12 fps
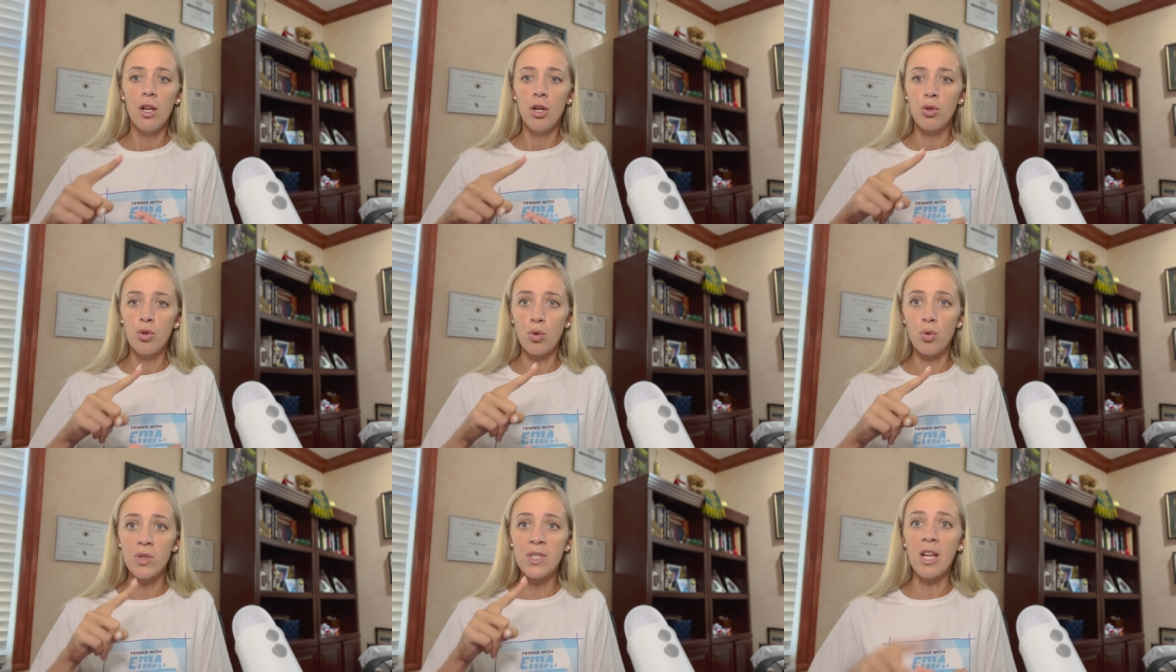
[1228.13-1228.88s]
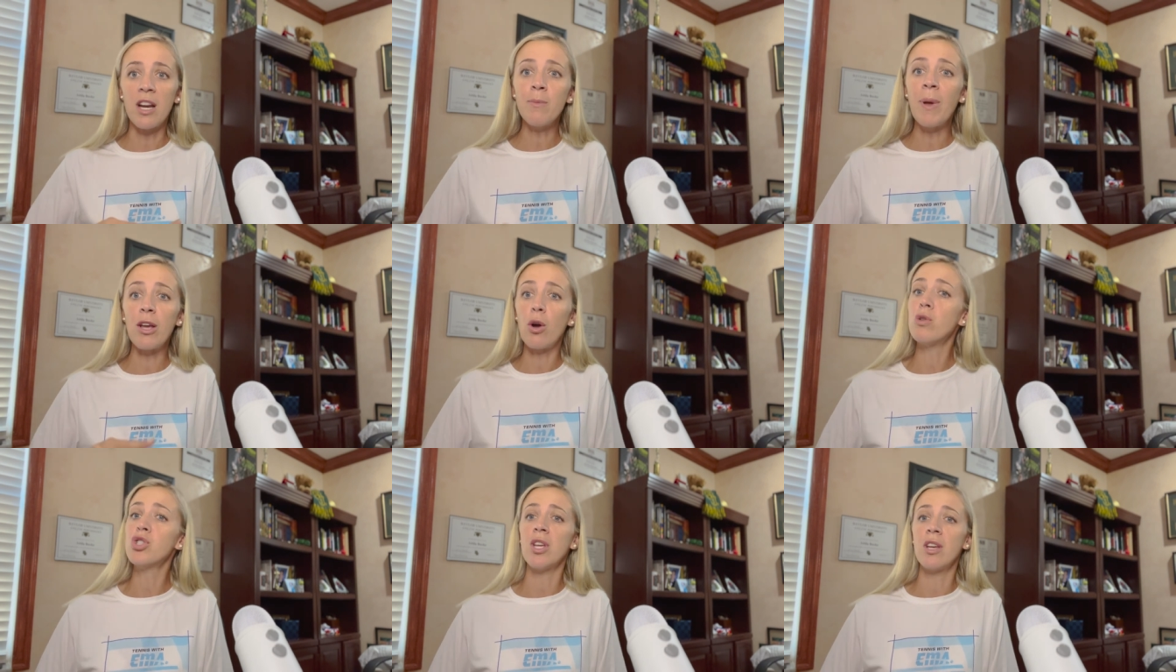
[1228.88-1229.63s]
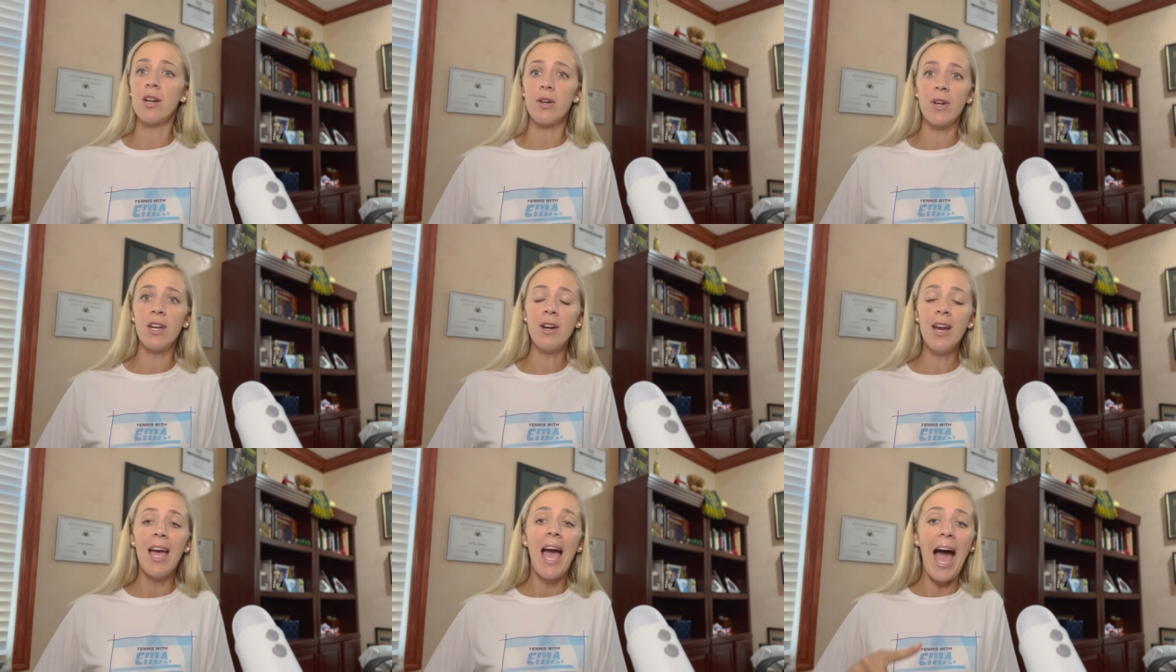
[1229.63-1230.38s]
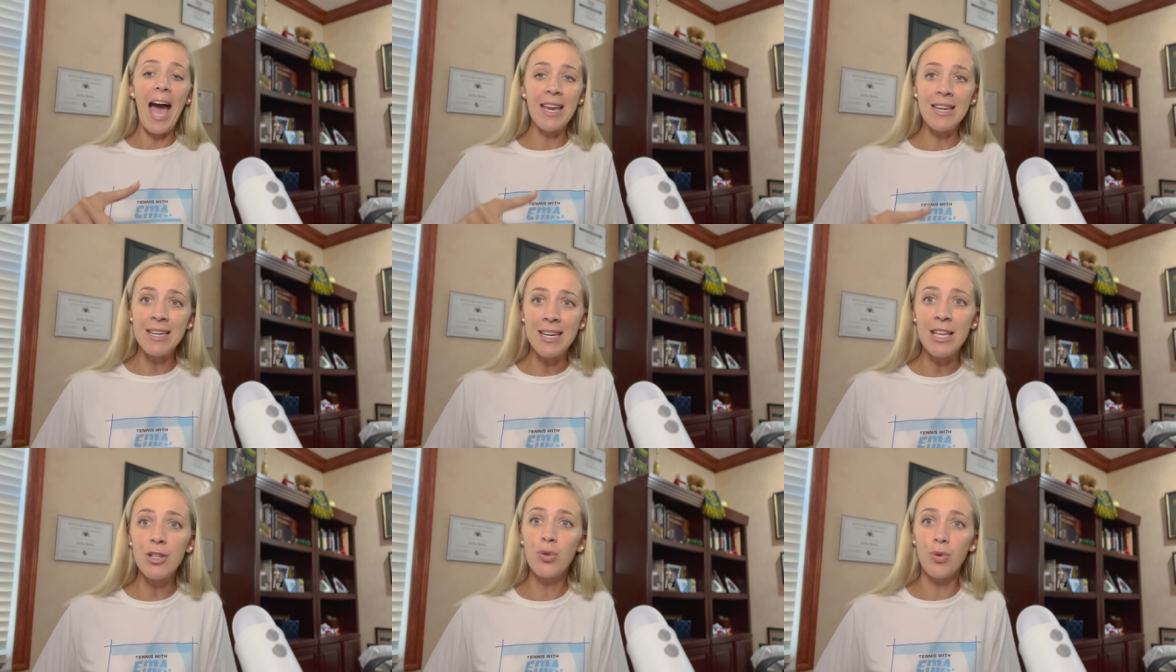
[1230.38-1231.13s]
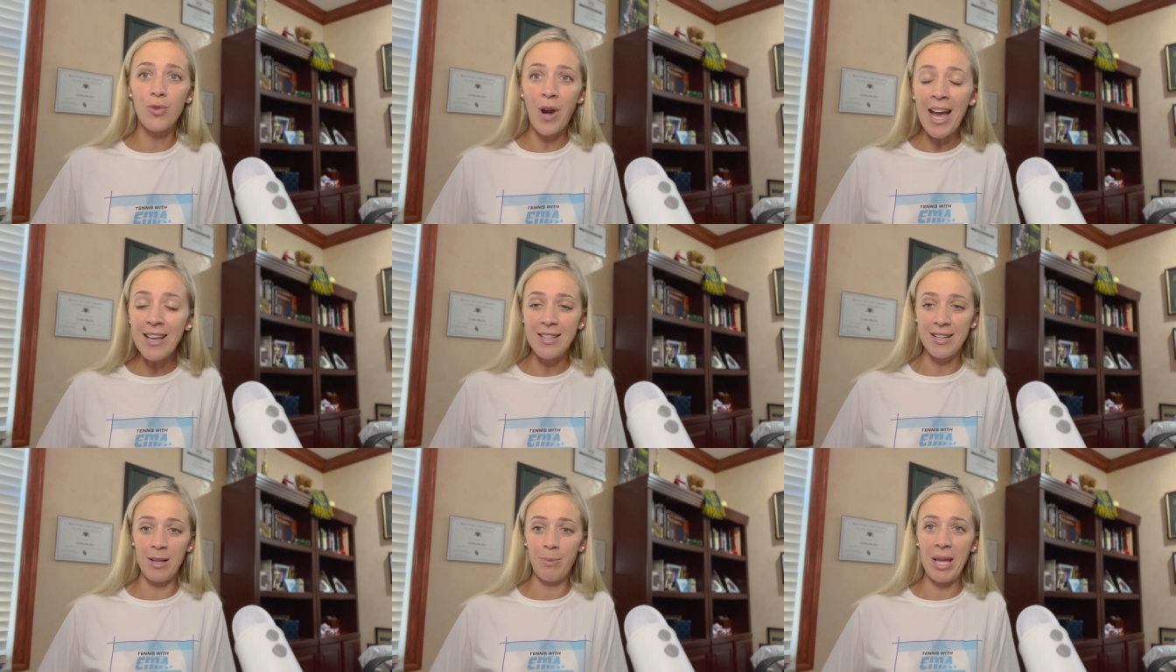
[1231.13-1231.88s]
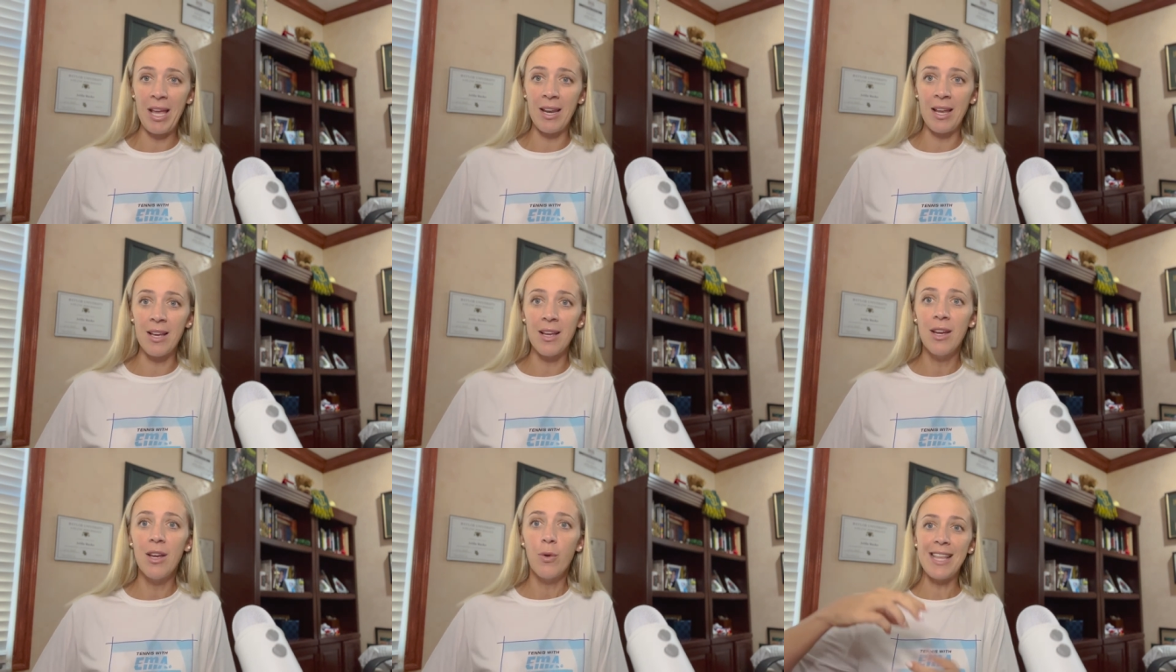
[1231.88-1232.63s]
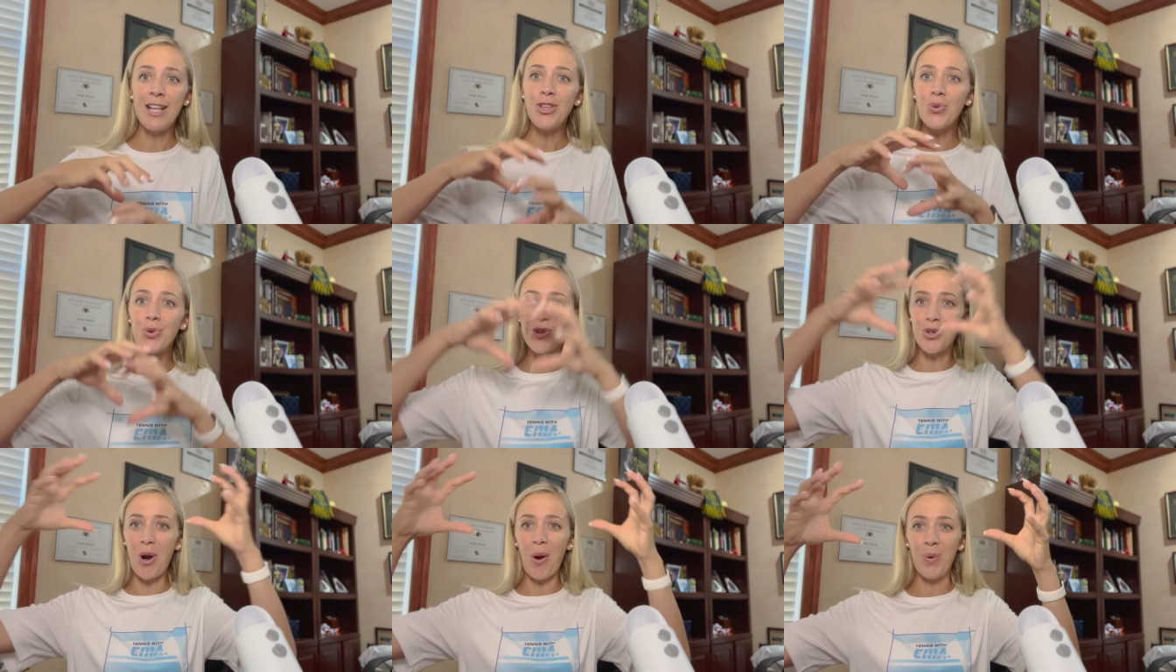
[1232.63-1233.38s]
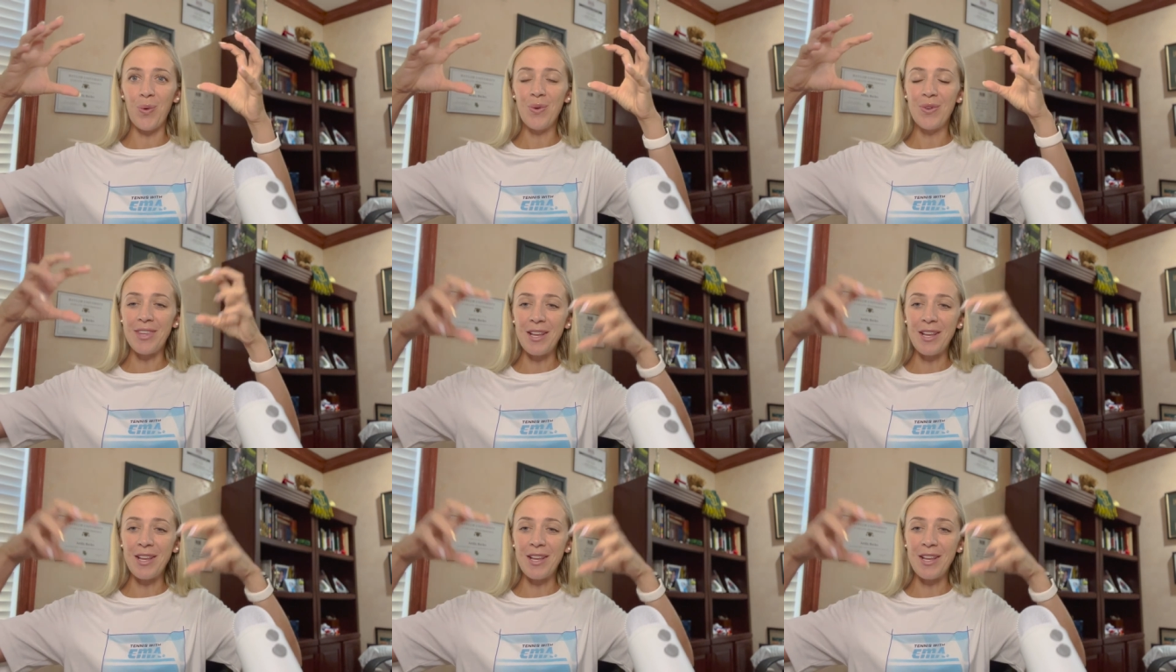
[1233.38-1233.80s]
Right. To start my coaching career, I need to grind at the beginning and then you grow.